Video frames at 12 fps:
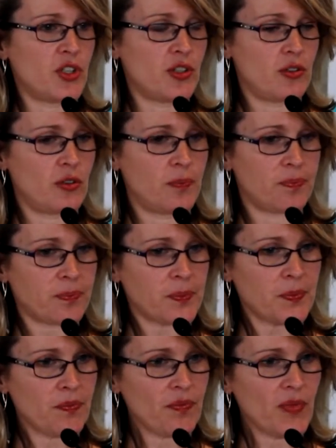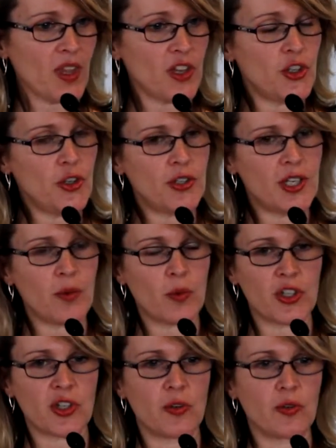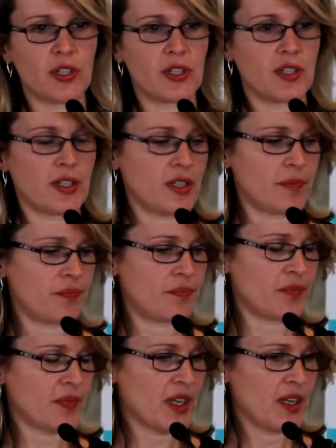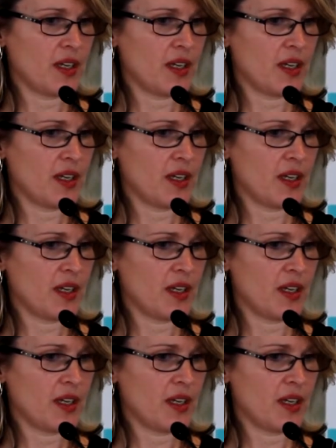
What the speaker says: to using what's called the